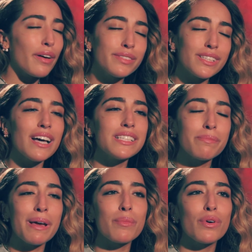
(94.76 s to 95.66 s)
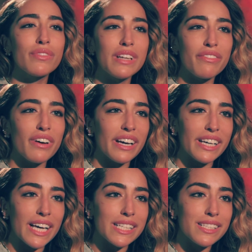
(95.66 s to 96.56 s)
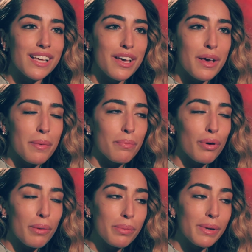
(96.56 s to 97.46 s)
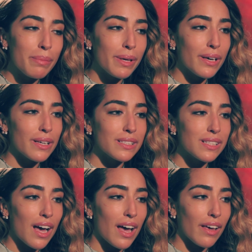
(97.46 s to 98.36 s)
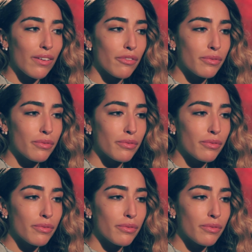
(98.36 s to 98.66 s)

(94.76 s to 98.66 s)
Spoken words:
started to make more of an effort, I guess. Probably because I